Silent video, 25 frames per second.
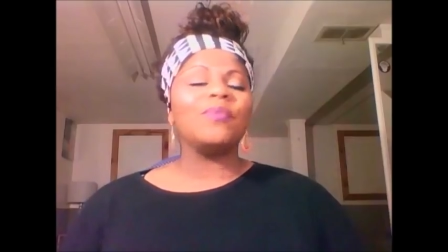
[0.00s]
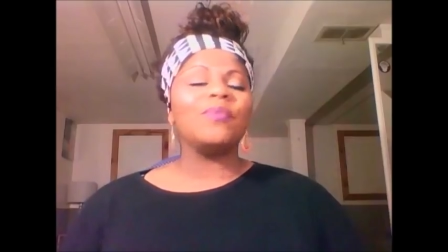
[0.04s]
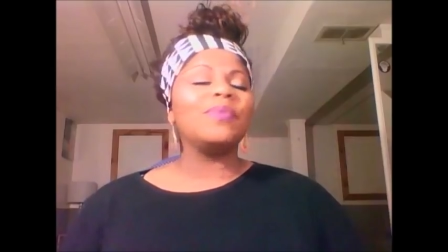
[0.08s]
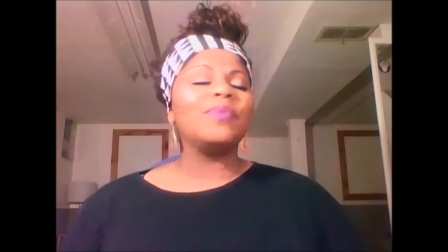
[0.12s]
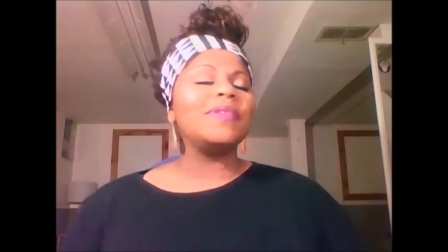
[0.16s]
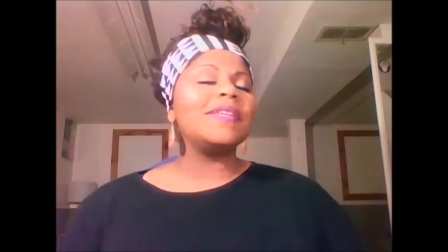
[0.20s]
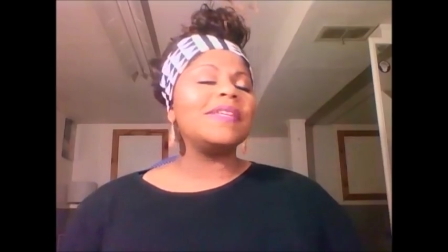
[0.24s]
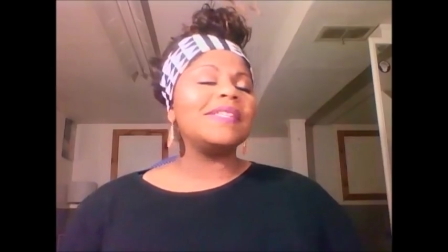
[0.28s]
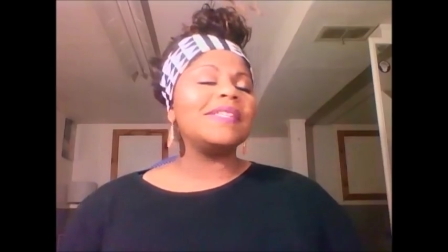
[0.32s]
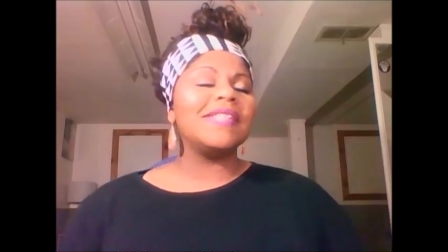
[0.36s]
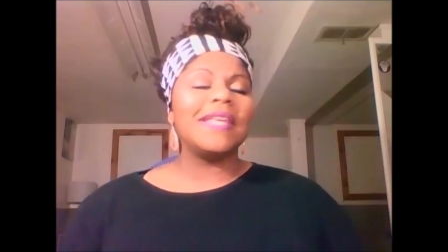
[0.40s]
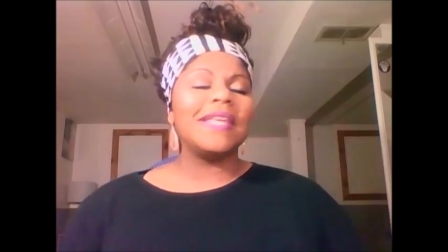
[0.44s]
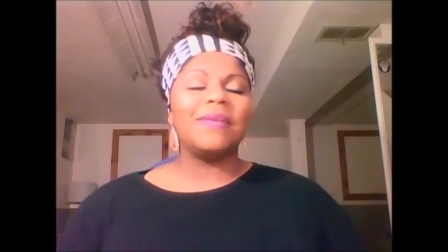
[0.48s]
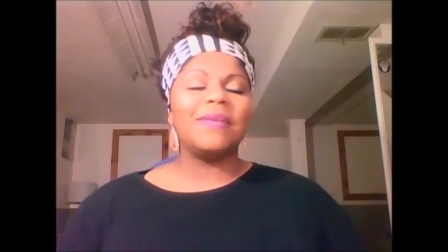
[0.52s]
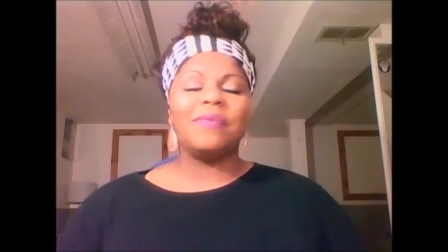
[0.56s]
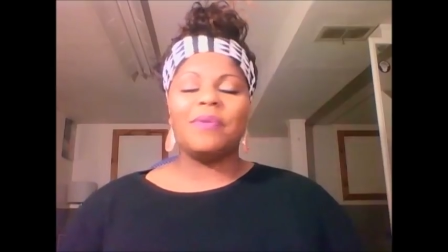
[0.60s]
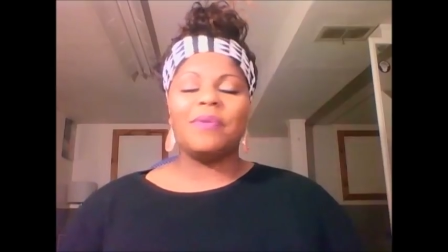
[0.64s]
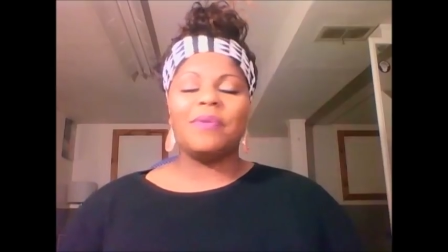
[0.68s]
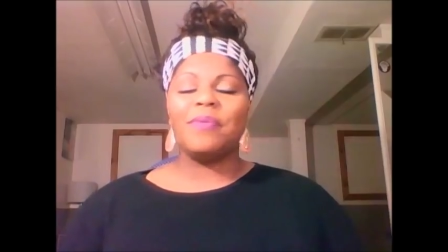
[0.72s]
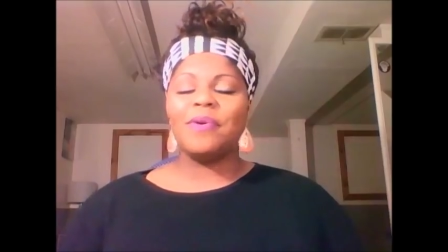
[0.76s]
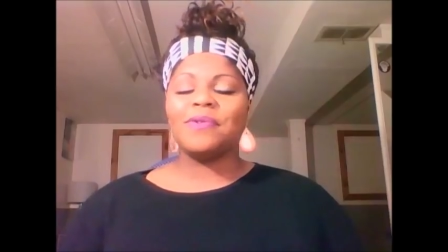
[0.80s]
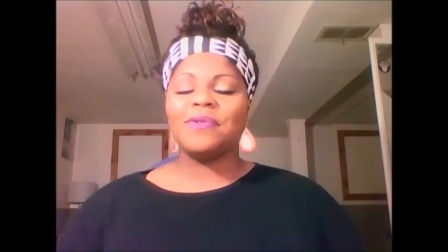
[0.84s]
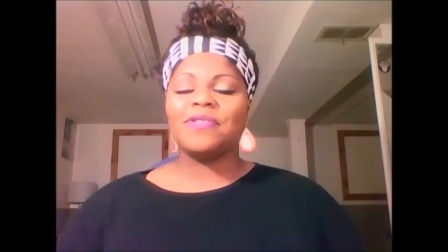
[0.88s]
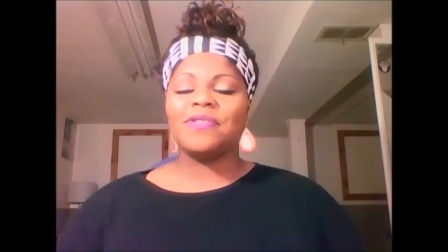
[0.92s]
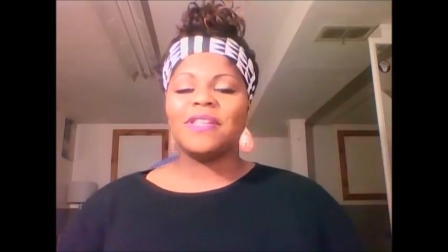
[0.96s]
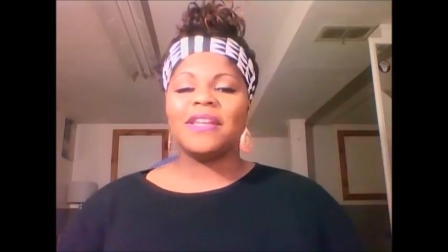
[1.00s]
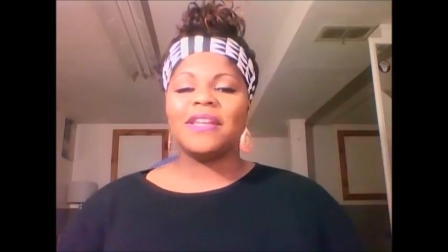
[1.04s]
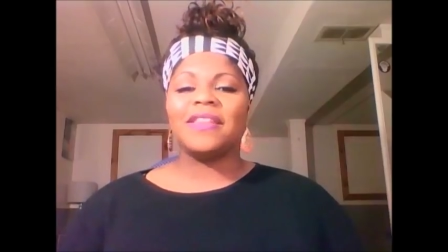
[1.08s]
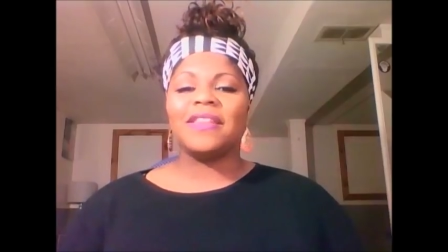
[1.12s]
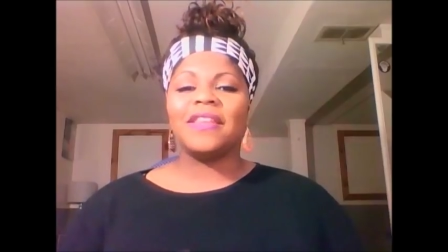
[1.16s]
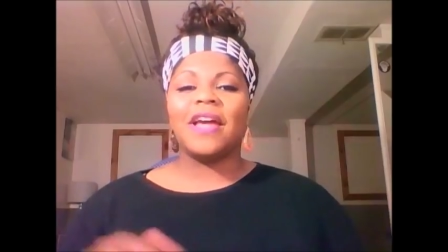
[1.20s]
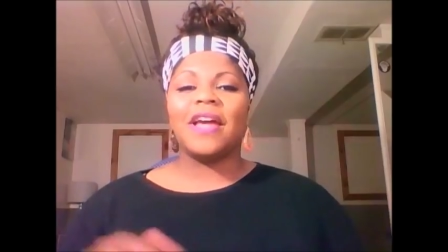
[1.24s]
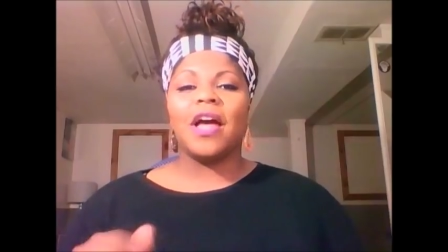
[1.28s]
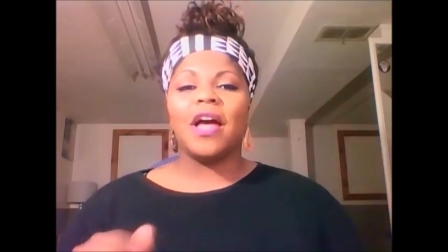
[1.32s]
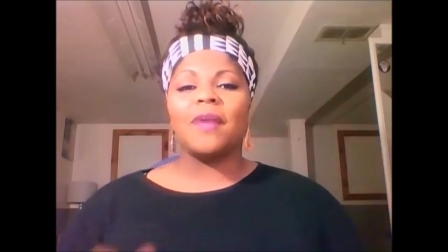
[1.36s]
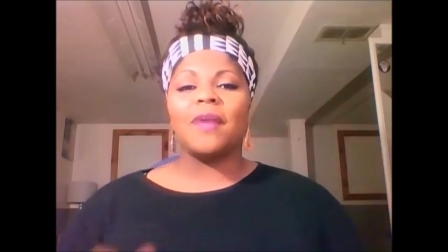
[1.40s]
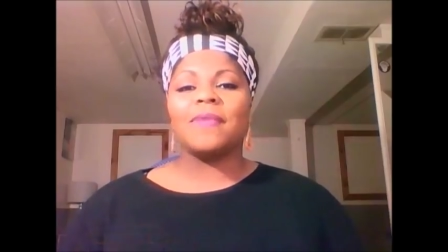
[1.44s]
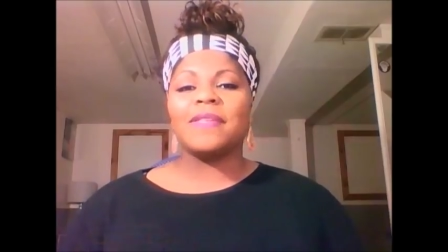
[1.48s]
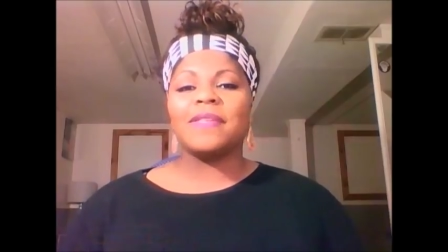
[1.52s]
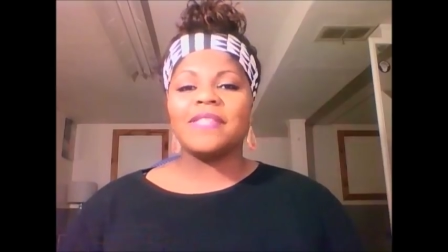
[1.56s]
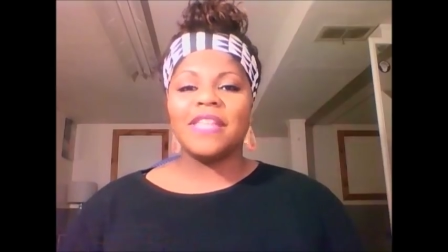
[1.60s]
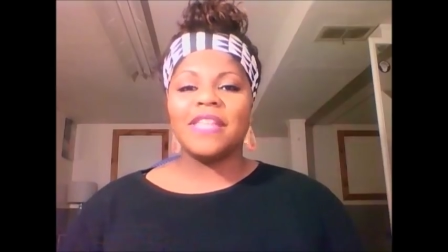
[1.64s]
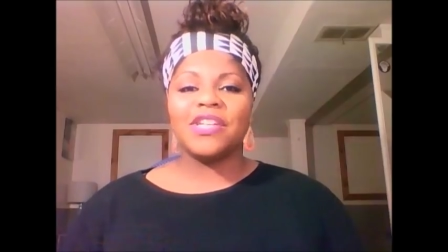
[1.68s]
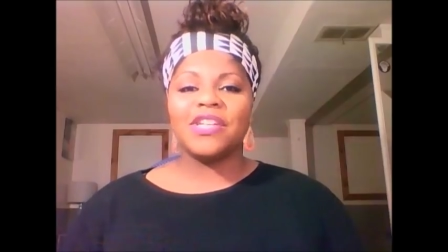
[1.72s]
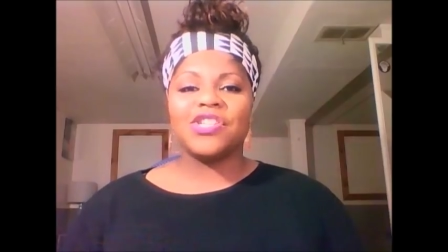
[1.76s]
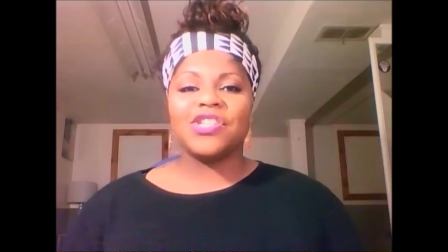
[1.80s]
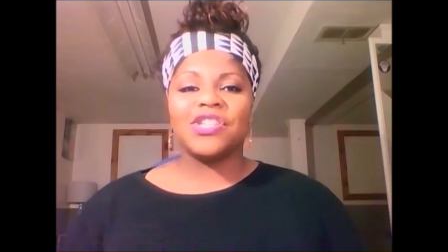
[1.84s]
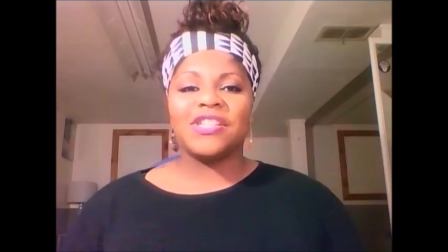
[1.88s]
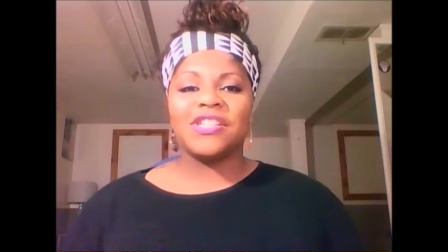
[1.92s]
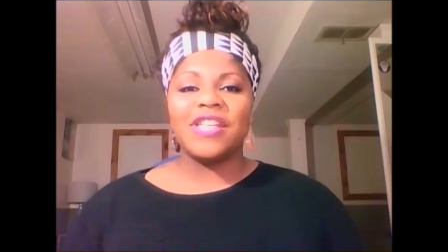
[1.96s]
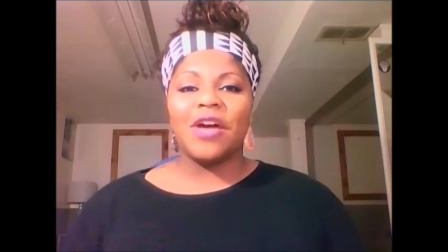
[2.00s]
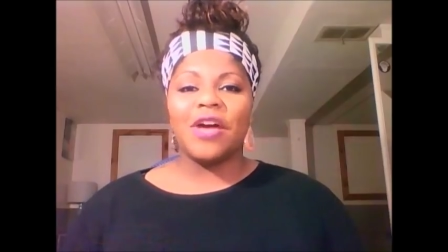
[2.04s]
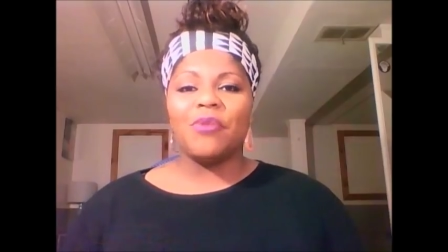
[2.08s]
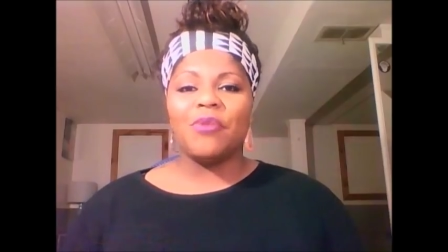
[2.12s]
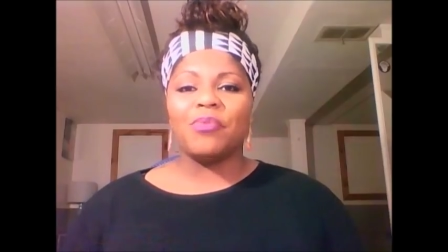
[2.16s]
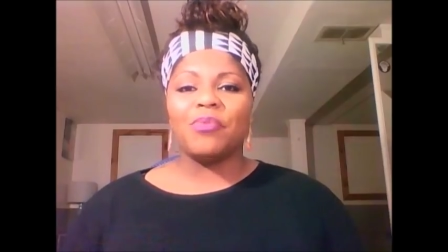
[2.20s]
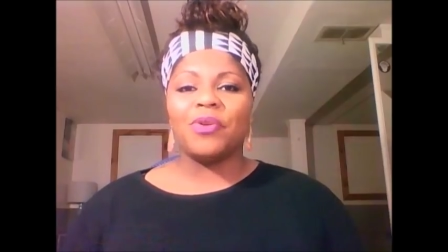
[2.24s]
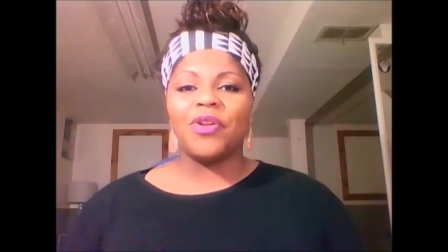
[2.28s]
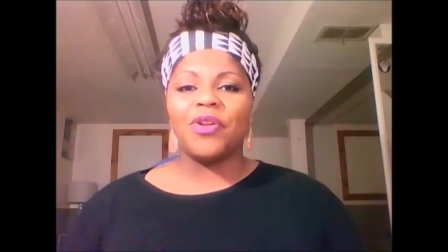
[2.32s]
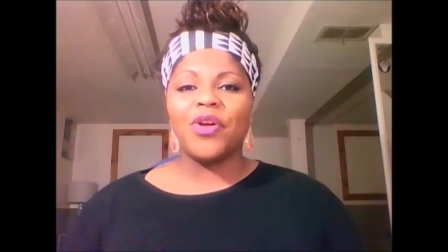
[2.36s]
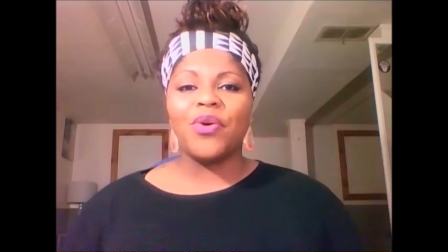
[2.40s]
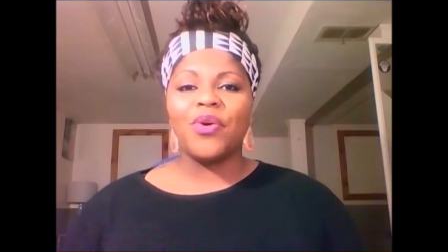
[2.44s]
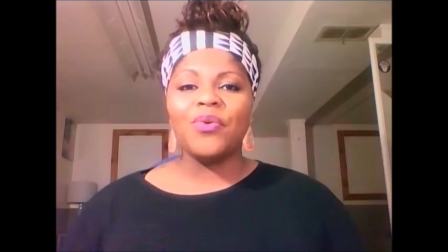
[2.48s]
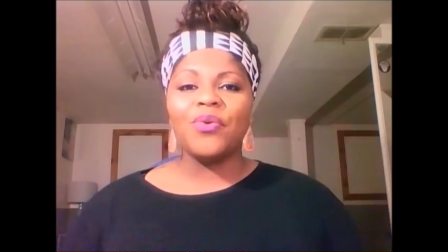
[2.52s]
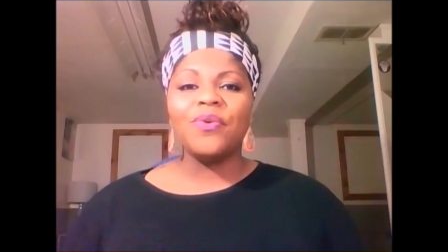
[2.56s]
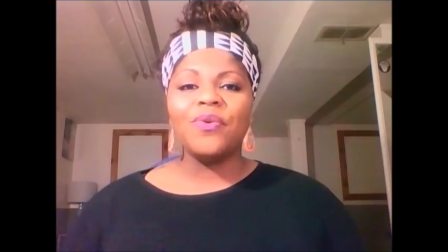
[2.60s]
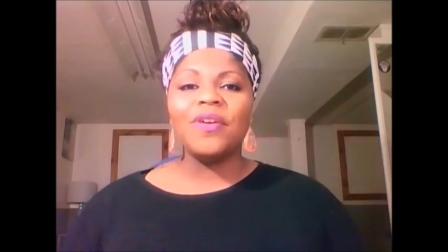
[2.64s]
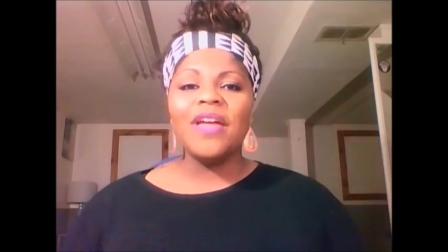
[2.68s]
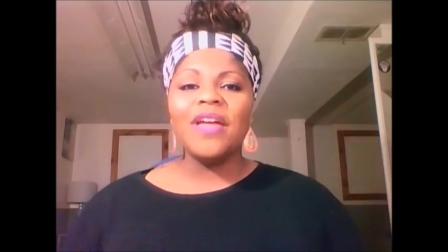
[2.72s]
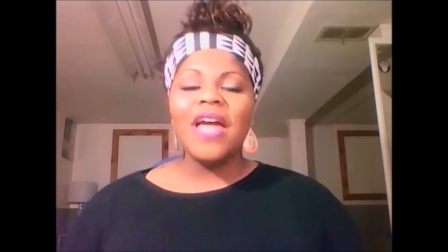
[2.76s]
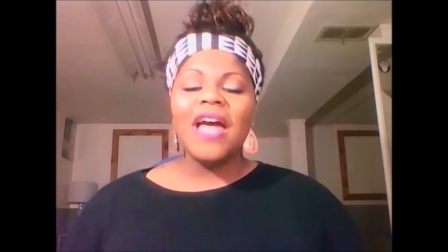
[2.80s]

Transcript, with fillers: Please keep me posted in the comment section down below.